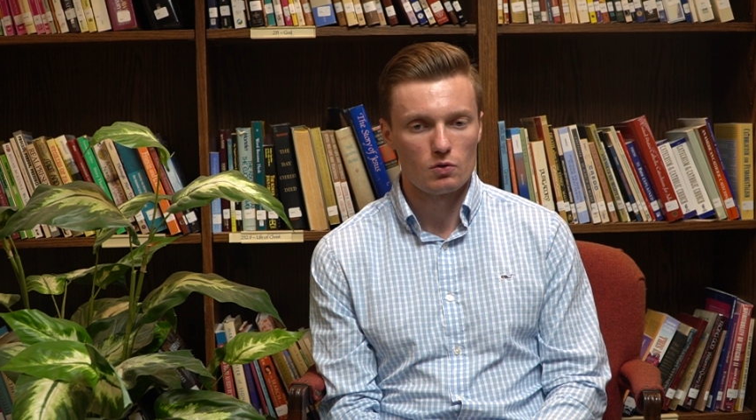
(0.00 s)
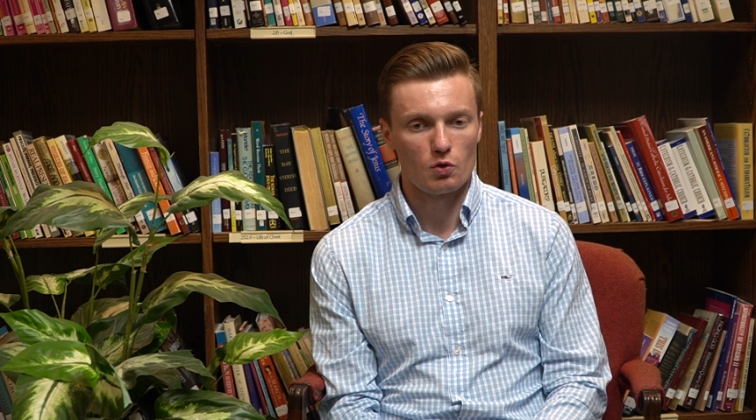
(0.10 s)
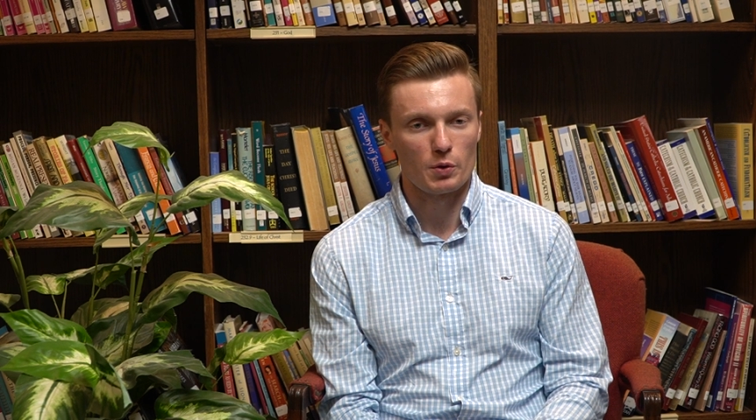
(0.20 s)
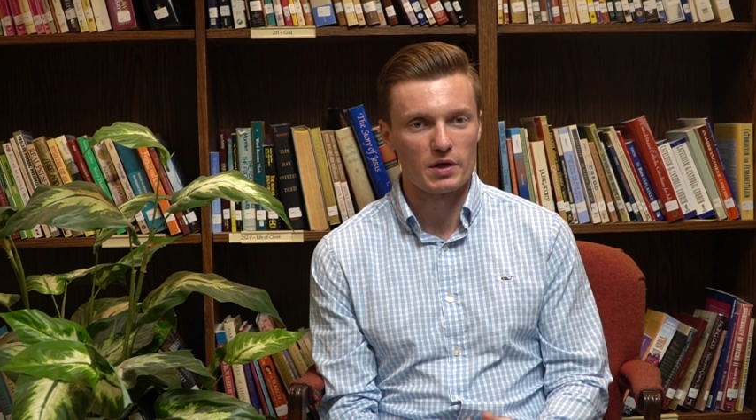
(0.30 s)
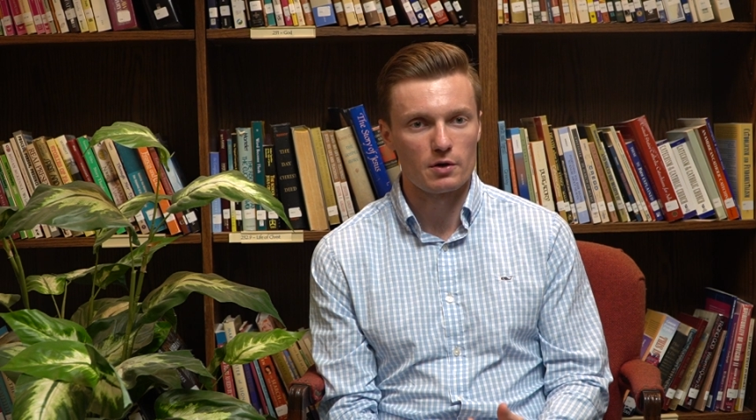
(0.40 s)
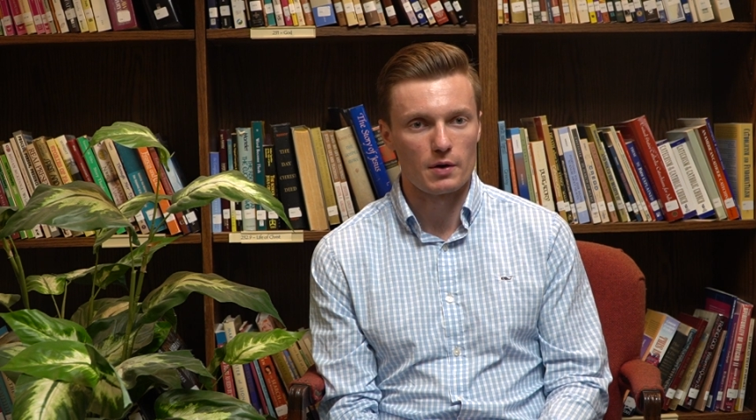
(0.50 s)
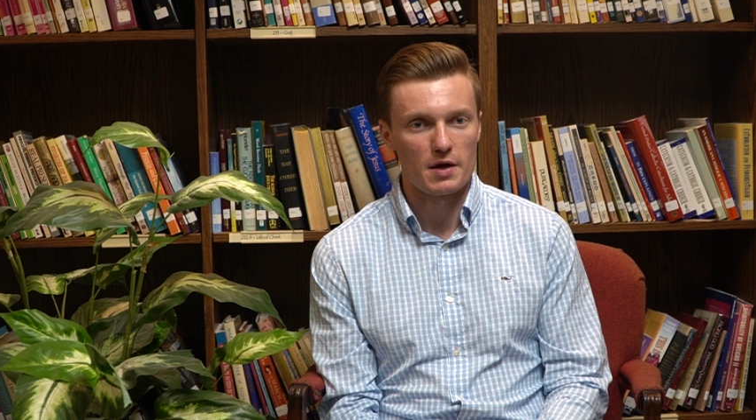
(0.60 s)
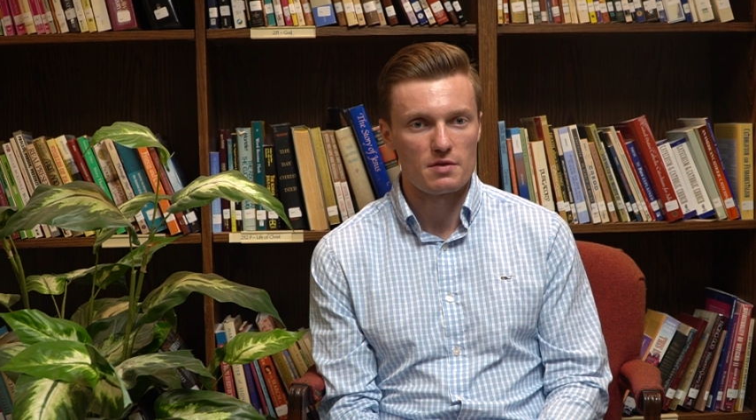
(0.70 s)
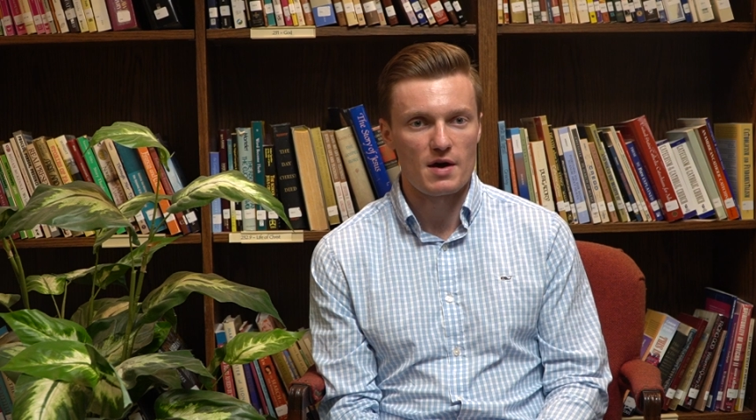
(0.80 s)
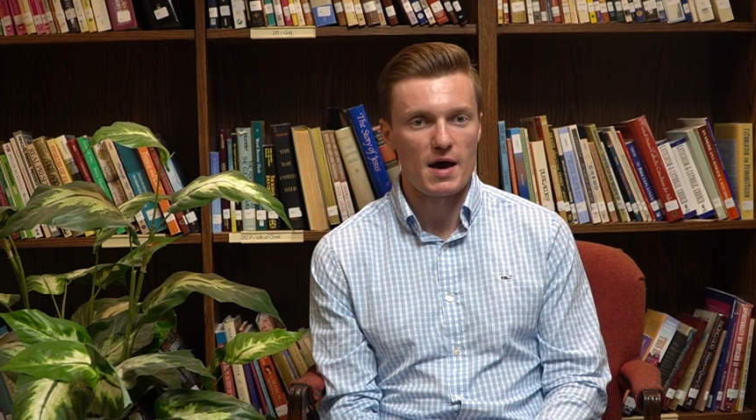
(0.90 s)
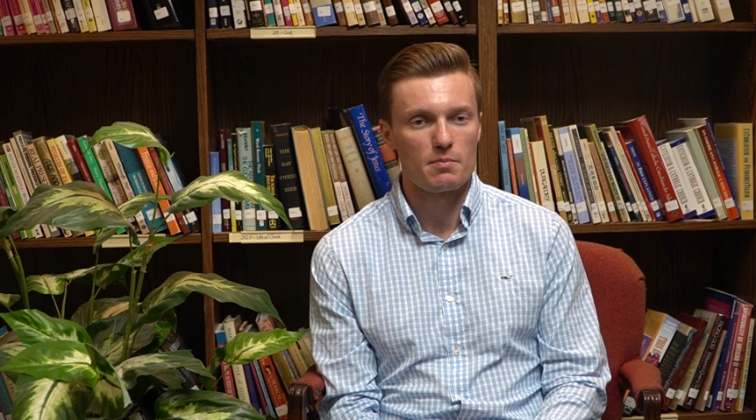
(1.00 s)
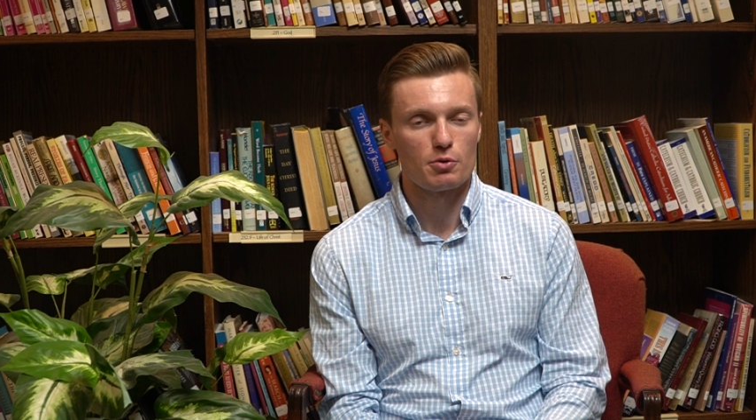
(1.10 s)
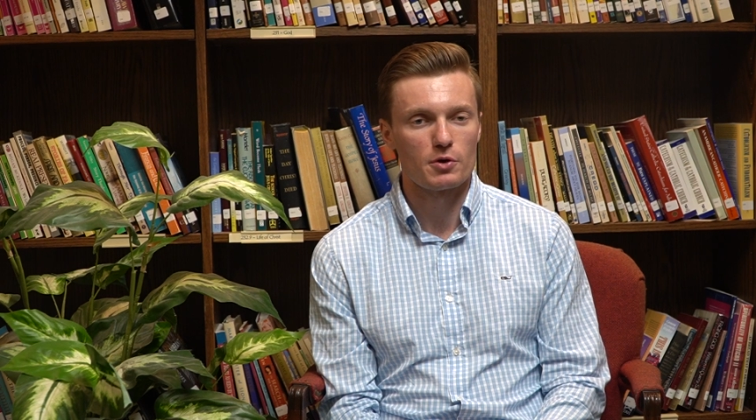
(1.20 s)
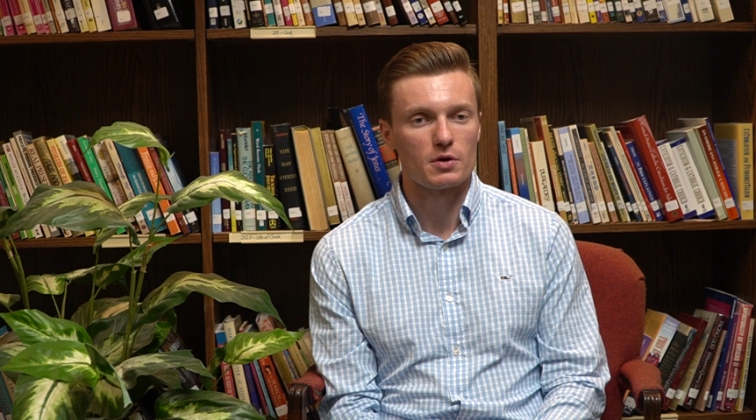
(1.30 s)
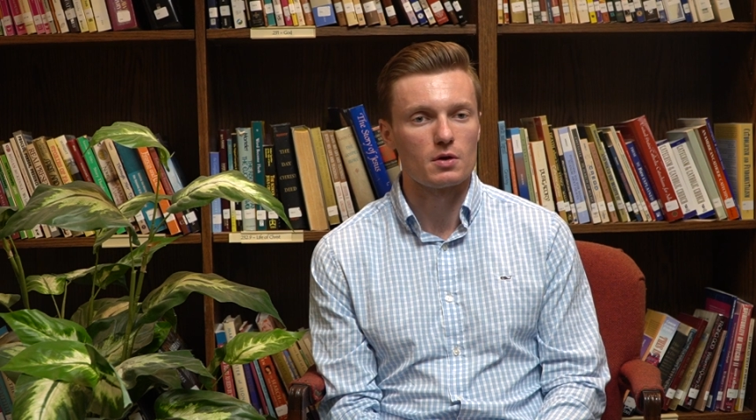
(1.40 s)
reiterate that
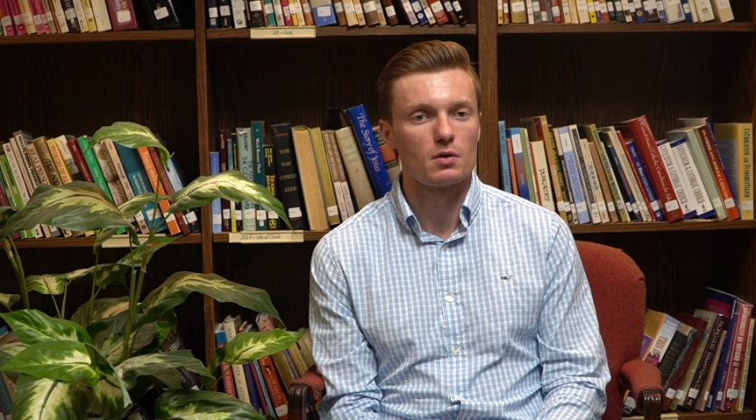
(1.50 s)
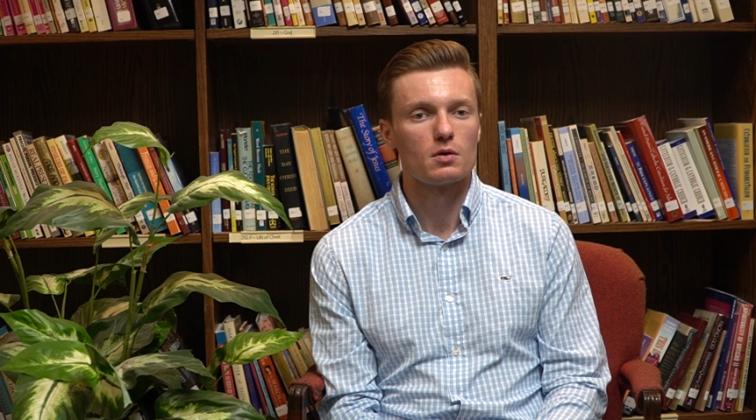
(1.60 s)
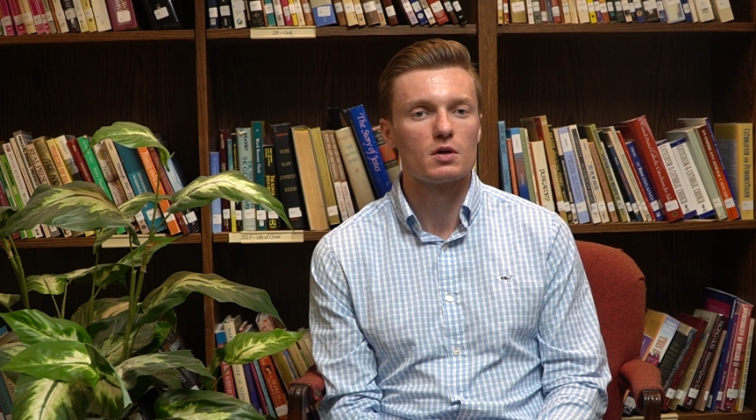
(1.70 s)
pretty